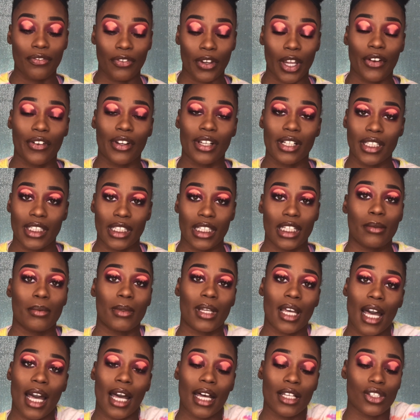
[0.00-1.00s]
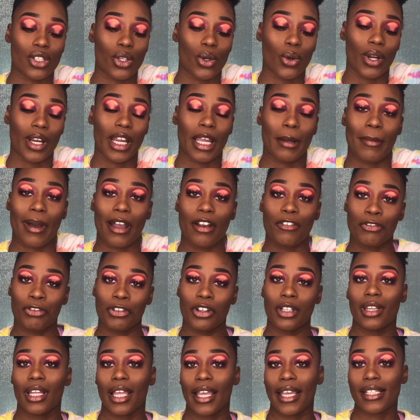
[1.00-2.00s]
very deep contour in my
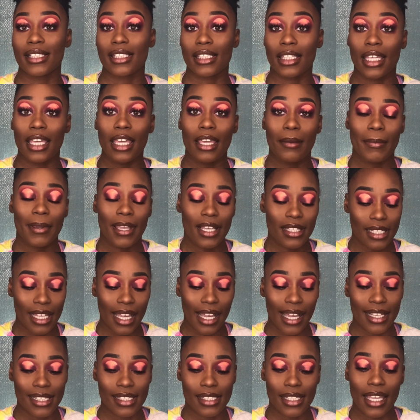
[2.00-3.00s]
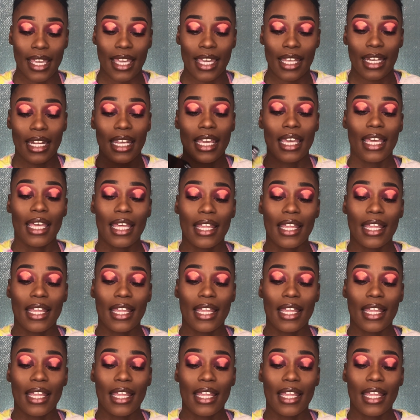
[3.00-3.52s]
freelance kit, because like I said,